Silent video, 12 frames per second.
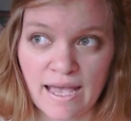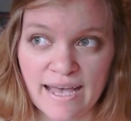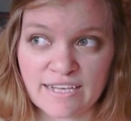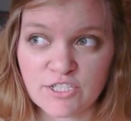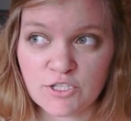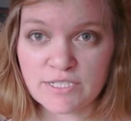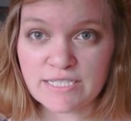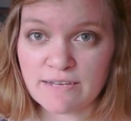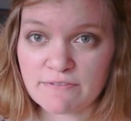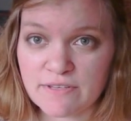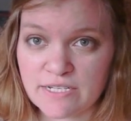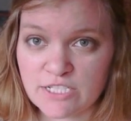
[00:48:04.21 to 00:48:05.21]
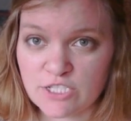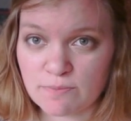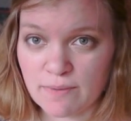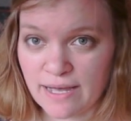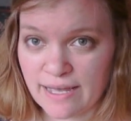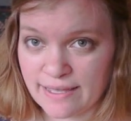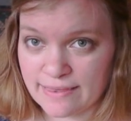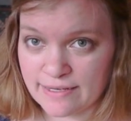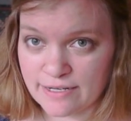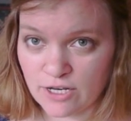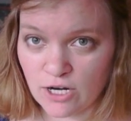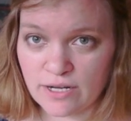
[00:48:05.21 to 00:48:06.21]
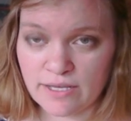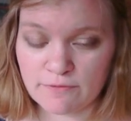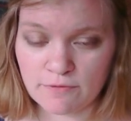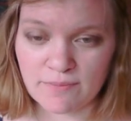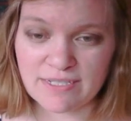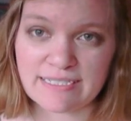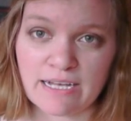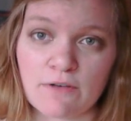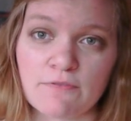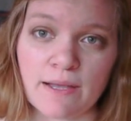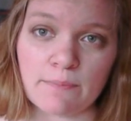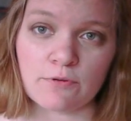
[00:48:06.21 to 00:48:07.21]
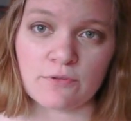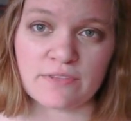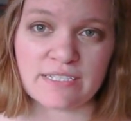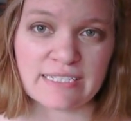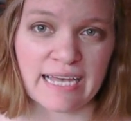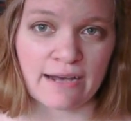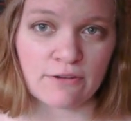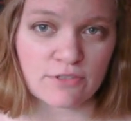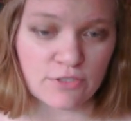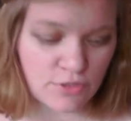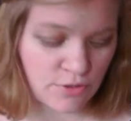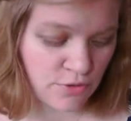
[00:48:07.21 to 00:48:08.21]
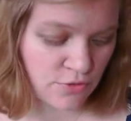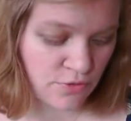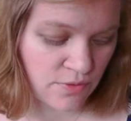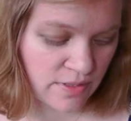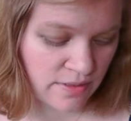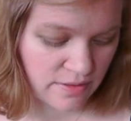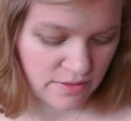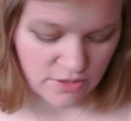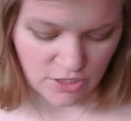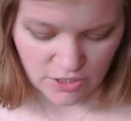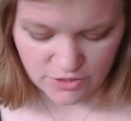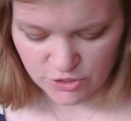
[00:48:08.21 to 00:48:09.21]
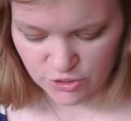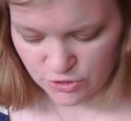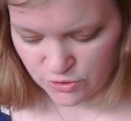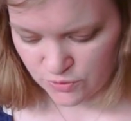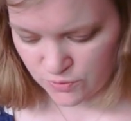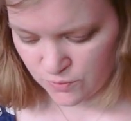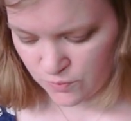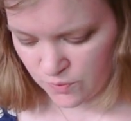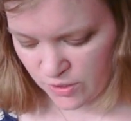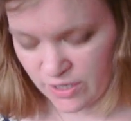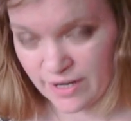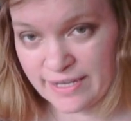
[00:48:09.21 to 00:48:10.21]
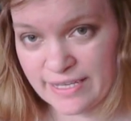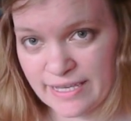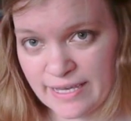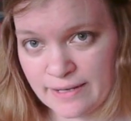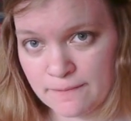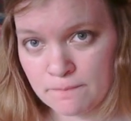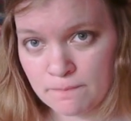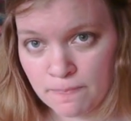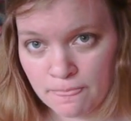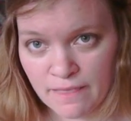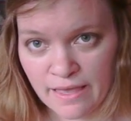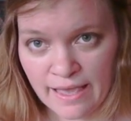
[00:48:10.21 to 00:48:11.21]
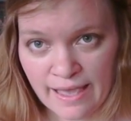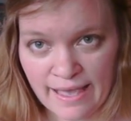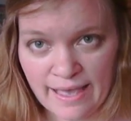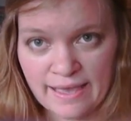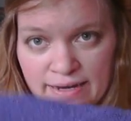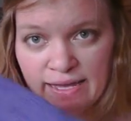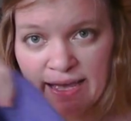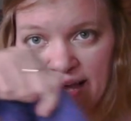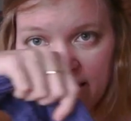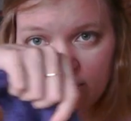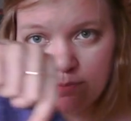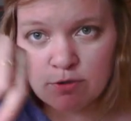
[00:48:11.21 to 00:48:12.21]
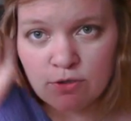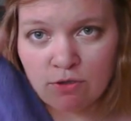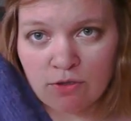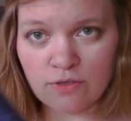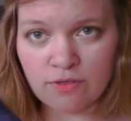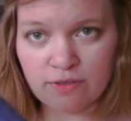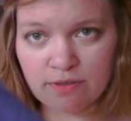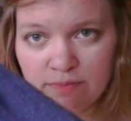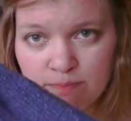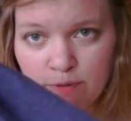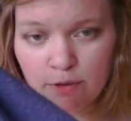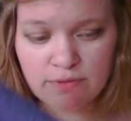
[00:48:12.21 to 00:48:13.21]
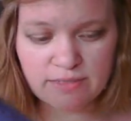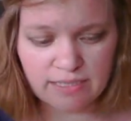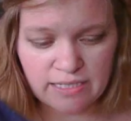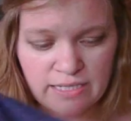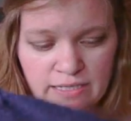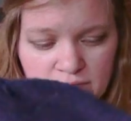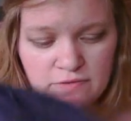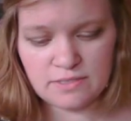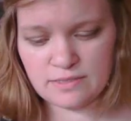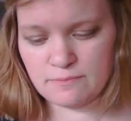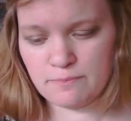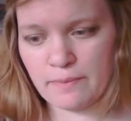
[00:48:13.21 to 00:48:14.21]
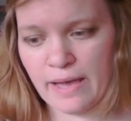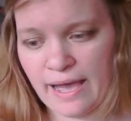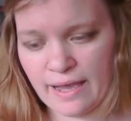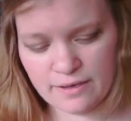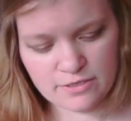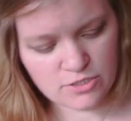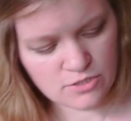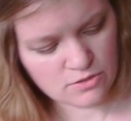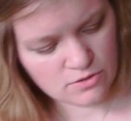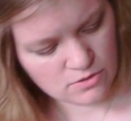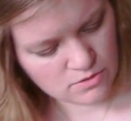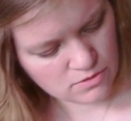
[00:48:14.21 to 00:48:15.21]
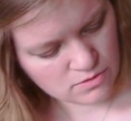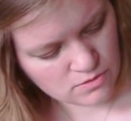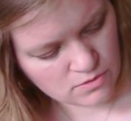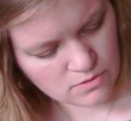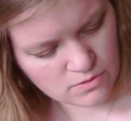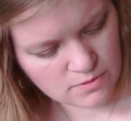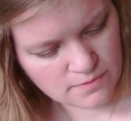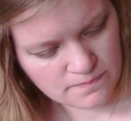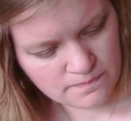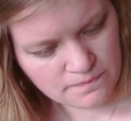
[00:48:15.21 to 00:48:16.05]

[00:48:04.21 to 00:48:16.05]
as soon as I finished my linen cardigan for myself, I pulled this out to start to work on again. And I had to pull both sleeves back to,